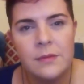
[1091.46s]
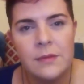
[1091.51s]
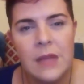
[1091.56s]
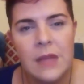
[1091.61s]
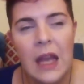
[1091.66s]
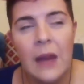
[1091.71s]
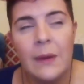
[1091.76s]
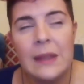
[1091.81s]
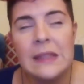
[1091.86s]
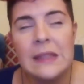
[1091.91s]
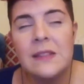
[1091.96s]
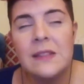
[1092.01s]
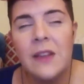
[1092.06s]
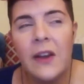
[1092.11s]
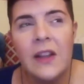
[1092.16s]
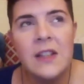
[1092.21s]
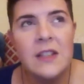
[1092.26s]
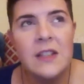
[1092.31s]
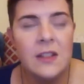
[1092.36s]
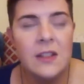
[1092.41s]
How
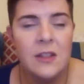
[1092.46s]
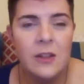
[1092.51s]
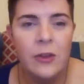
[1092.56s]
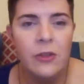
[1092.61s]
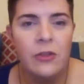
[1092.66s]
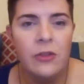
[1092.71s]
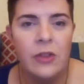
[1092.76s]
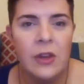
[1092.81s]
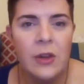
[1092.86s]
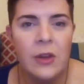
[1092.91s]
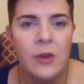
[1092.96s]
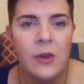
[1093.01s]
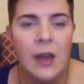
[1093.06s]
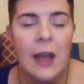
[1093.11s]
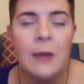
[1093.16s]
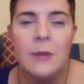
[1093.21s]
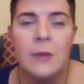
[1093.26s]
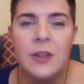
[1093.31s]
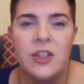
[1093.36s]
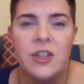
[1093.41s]
excited do you feel?
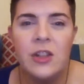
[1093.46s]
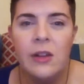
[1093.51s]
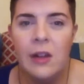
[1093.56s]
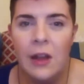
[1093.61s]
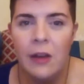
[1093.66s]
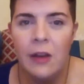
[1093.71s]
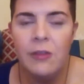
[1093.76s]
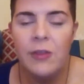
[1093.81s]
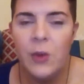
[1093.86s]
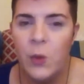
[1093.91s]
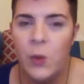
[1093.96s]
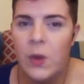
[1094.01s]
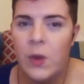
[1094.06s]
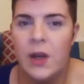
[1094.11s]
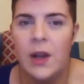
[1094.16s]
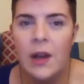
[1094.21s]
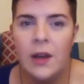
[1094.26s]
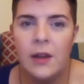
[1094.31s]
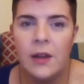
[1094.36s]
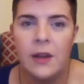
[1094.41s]
How much do you love your work?